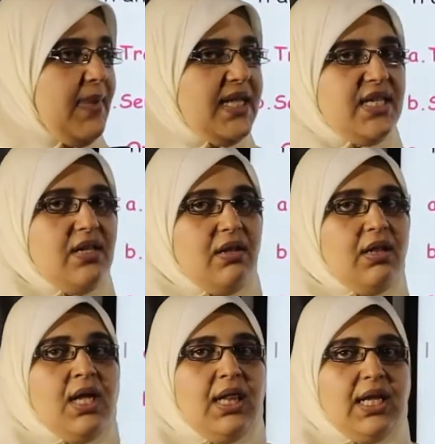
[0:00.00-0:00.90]

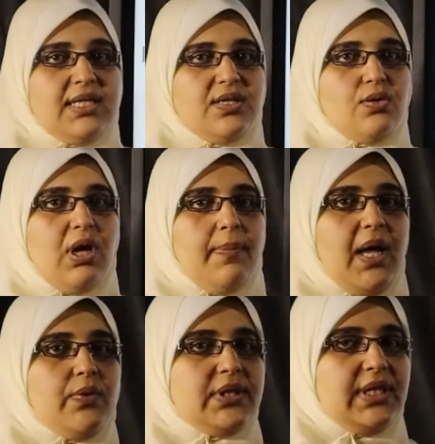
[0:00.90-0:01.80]
material. Let's talk
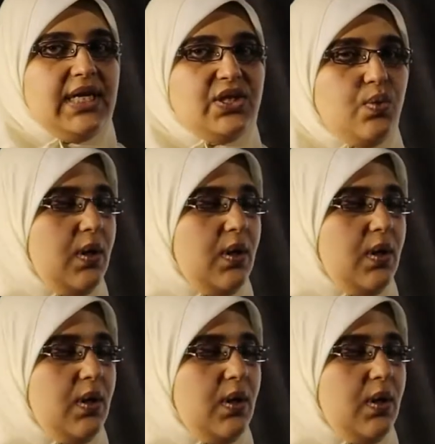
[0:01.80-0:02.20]
about each